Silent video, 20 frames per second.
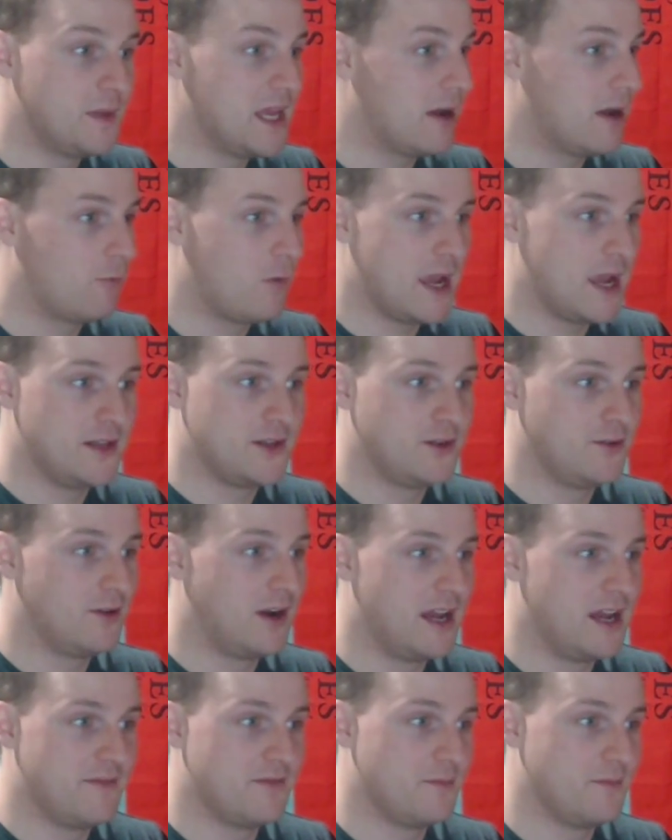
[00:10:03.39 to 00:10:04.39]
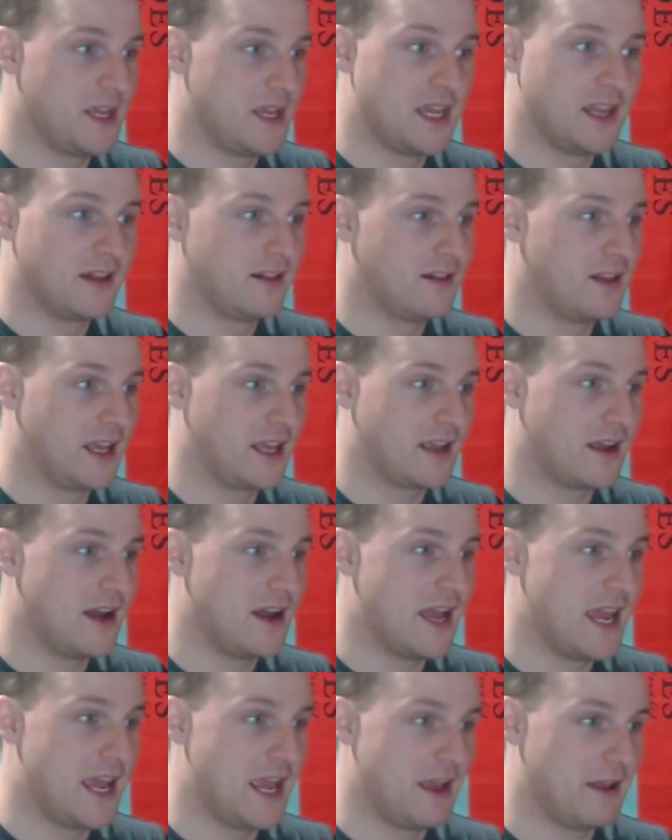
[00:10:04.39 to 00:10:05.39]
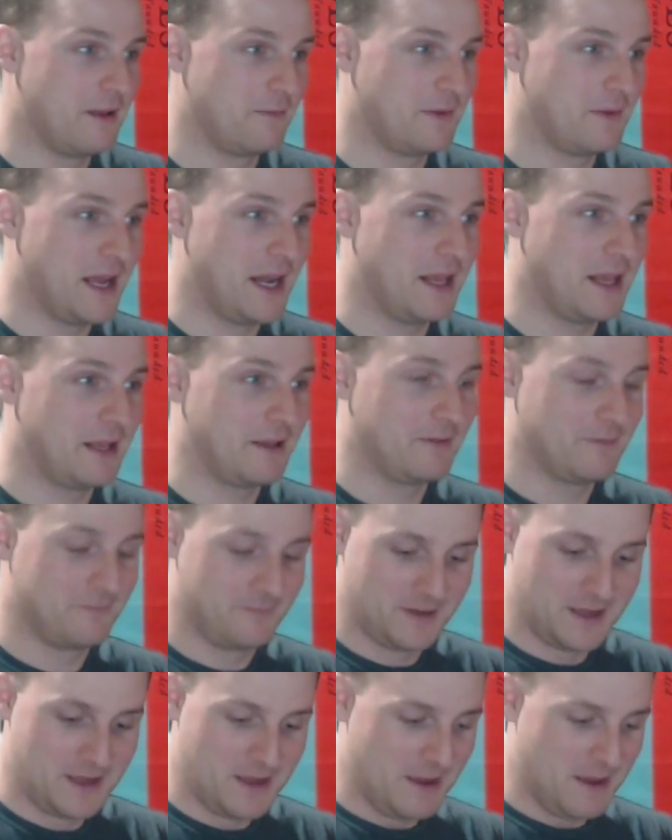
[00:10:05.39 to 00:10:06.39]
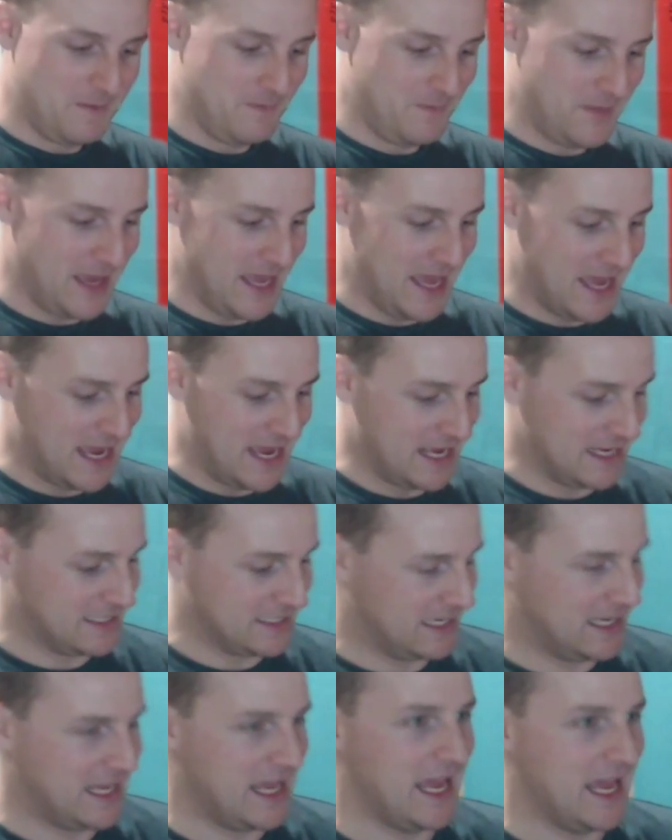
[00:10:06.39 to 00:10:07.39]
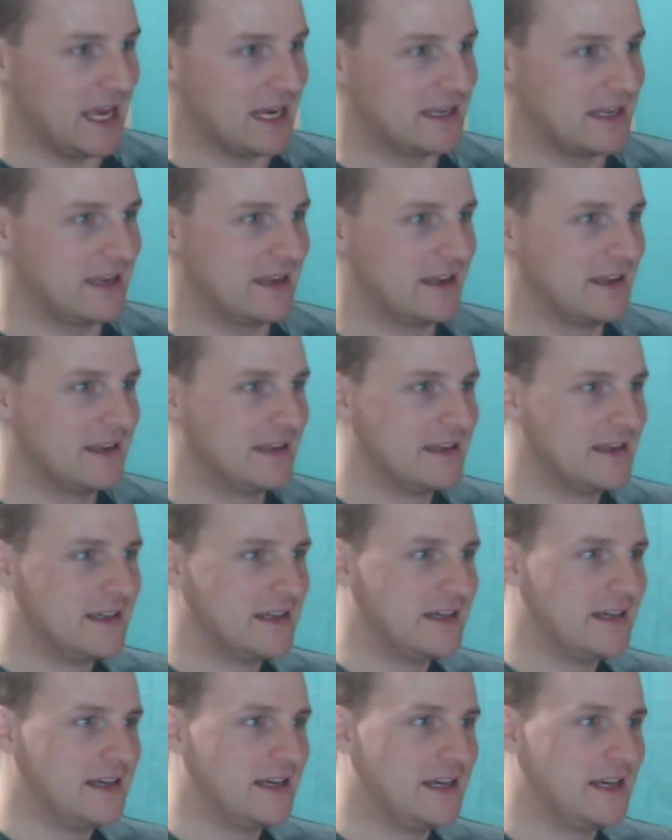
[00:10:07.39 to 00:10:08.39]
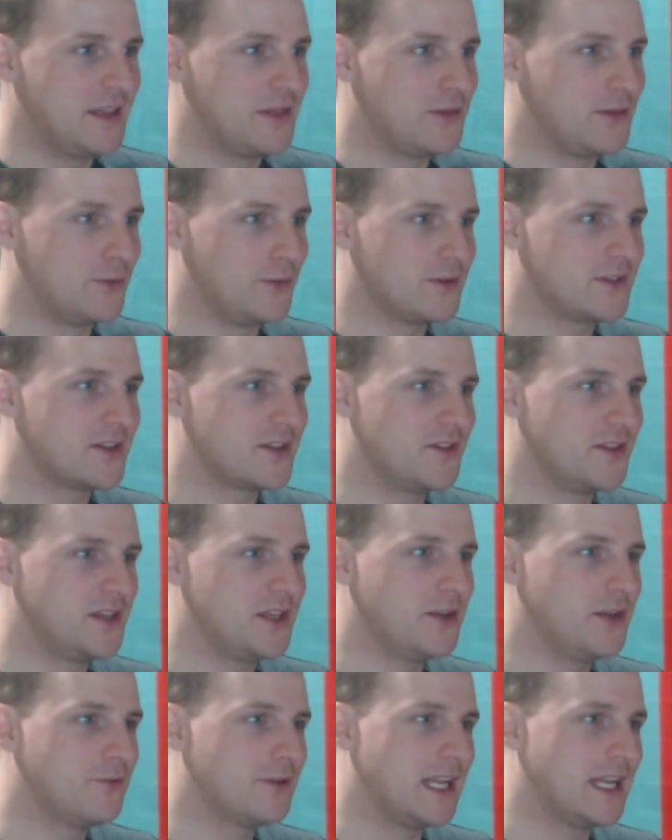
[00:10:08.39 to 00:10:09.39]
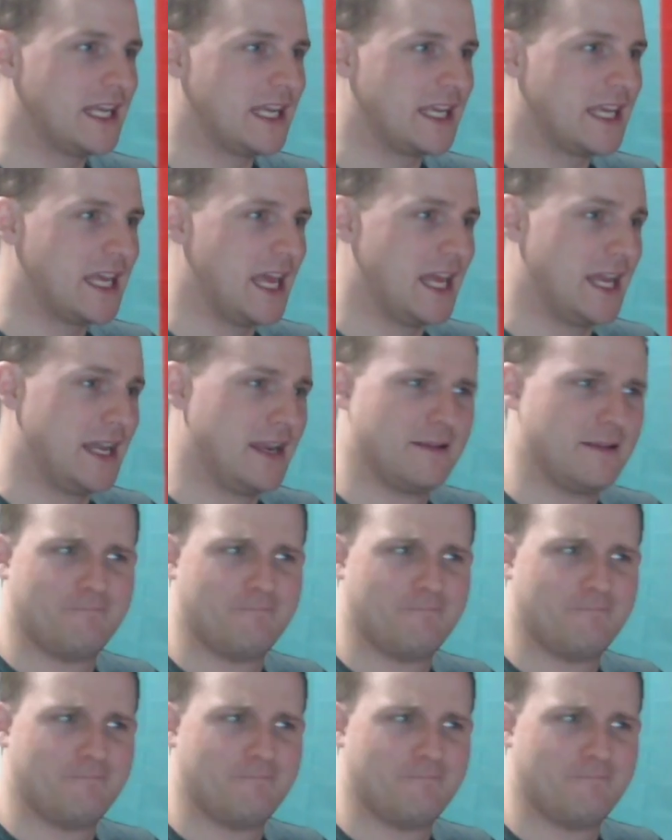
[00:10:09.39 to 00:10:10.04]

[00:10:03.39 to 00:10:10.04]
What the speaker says: Yeah, way too high for me. Like, I'm getting my ass kicked. Thoughts on the yodeling kid?